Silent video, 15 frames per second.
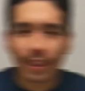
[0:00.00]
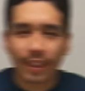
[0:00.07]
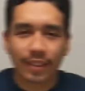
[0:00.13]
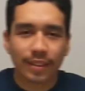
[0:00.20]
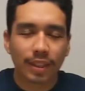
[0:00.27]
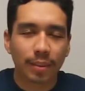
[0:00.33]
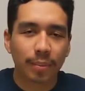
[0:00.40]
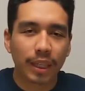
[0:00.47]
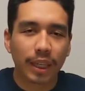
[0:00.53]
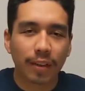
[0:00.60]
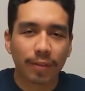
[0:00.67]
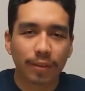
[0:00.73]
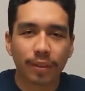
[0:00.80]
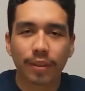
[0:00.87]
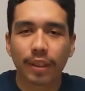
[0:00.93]
next tip I have
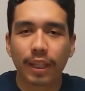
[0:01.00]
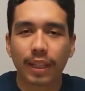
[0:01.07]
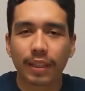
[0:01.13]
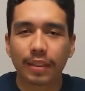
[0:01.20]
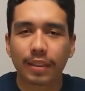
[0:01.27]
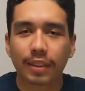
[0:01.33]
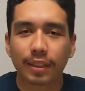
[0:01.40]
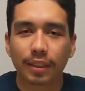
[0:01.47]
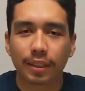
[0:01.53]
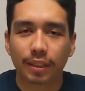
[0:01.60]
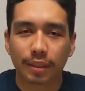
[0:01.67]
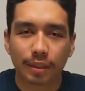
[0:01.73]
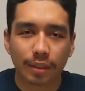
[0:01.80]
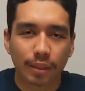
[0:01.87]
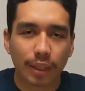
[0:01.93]
for you guys
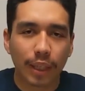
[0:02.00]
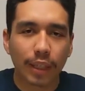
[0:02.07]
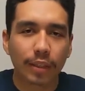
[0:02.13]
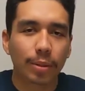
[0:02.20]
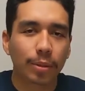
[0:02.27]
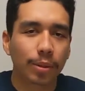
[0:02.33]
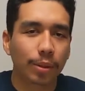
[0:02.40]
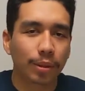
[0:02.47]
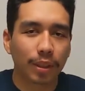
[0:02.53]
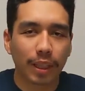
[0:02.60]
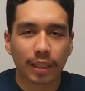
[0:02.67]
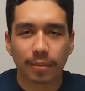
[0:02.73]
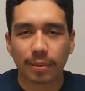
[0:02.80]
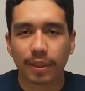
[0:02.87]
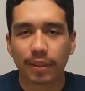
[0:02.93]
is getting to know your
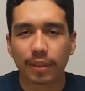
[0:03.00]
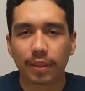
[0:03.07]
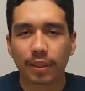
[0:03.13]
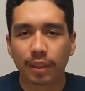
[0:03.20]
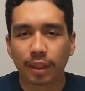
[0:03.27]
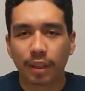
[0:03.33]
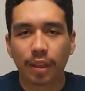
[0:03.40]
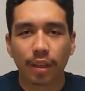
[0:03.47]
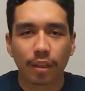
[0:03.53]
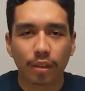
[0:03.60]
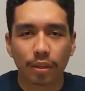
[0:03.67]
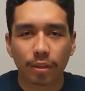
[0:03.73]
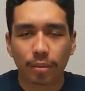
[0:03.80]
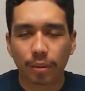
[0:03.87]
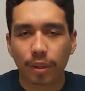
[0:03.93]
classmates.
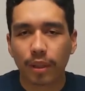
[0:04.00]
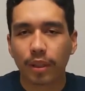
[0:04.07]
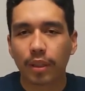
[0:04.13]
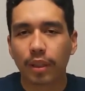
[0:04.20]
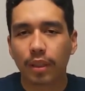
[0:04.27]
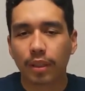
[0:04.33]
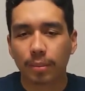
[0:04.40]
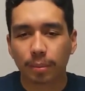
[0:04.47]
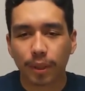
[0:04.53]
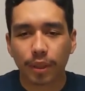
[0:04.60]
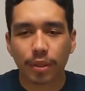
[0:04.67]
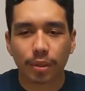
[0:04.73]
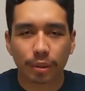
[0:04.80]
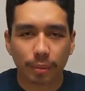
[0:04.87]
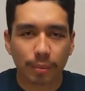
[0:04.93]
Although we're in a
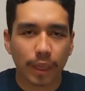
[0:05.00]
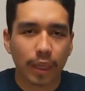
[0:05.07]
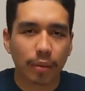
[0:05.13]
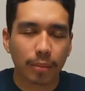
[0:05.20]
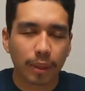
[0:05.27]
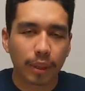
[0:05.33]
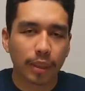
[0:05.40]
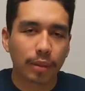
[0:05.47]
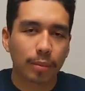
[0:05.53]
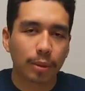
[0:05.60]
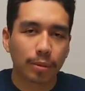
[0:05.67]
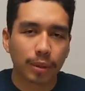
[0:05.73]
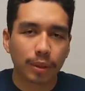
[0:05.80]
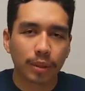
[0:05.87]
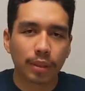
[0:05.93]
virtual environment at the
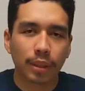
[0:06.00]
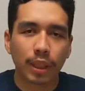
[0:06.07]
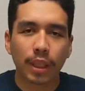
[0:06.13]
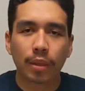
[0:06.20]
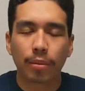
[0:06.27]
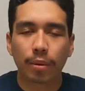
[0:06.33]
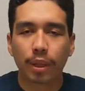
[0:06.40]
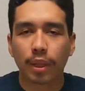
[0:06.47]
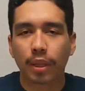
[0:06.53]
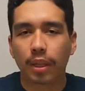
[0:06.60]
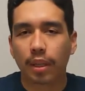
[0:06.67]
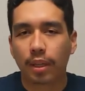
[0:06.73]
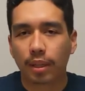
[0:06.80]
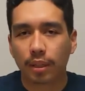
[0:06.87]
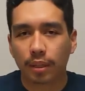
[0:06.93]
moment, where
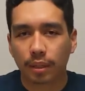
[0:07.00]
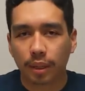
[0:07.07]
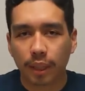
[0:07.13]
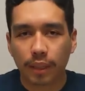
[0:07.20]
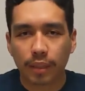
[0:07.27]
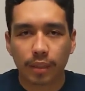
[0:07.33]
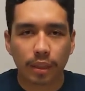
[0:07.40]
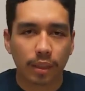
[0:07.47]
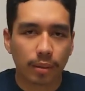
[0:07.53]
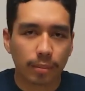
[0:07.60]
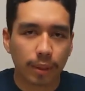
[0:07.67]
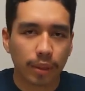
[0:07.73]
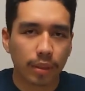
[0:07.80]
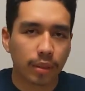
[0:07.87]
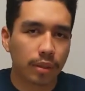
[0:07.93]
all classes are
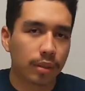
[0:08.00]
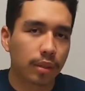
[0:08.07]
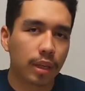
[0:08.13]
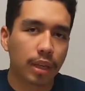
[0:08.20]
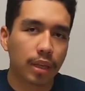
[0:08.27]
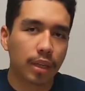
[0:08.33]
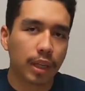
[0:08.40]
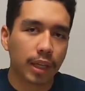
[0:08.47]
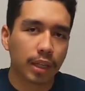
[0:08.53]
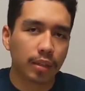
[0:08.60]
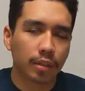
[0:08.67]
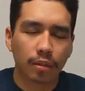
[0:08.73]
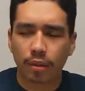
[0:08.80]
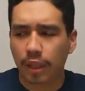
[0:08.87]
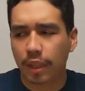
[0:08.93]
being taught online,
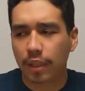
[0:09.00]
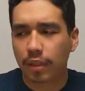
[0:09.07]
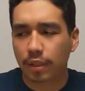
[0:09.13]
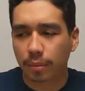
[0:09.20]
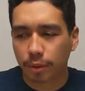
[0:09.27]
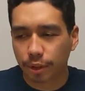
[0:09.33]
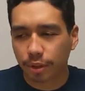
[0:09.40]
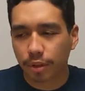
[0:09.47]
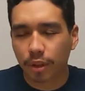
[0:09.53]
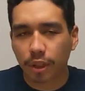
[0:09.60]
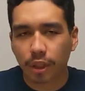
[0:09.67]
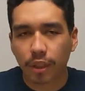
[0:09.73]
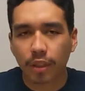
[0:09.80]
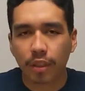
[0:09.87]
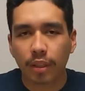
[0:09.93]
or at least the
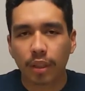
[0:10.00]
majority,